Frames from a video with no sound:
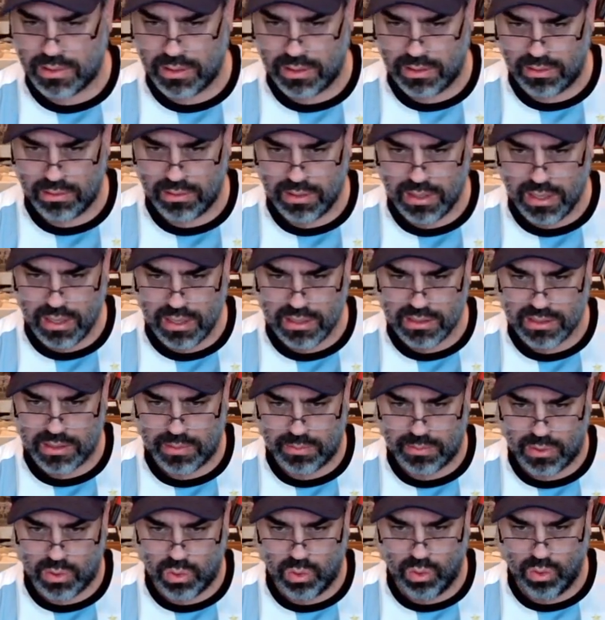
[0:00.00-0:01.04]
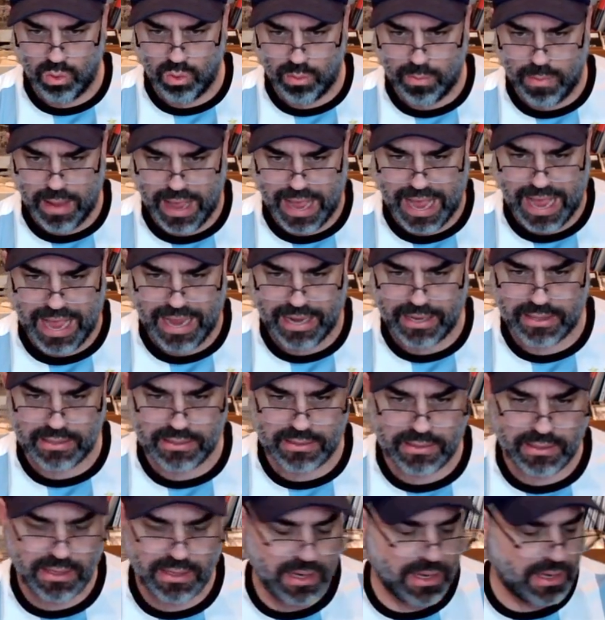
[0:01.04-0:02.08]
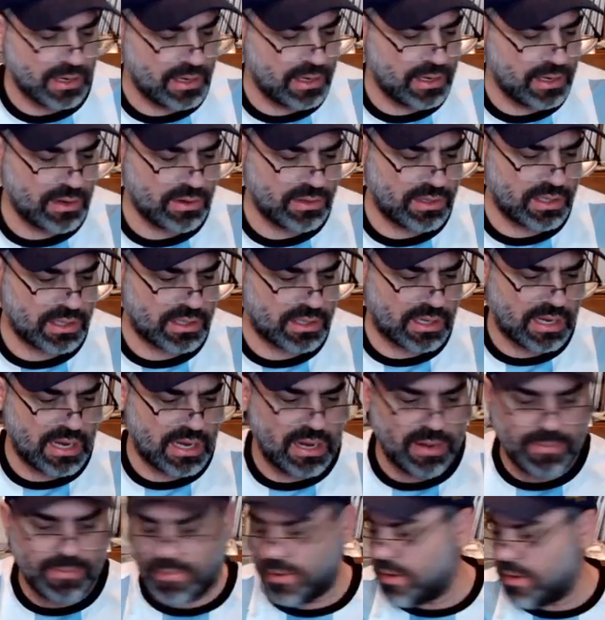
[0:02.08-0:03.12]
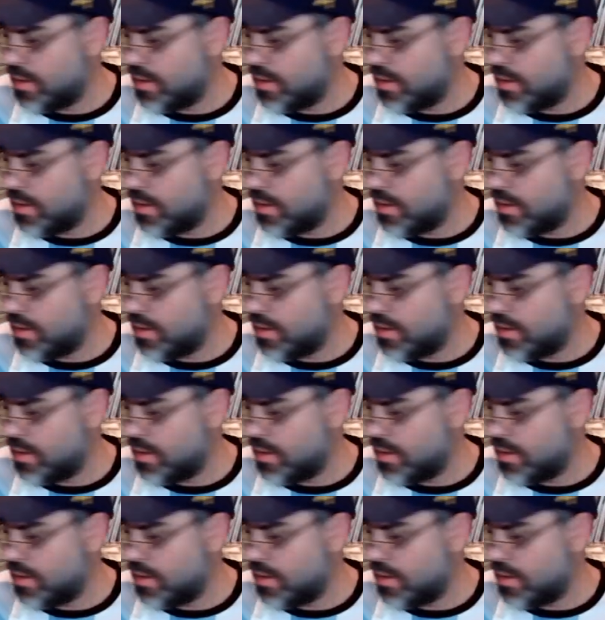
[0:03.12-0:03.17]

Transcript: to. Some cool backs. Just keep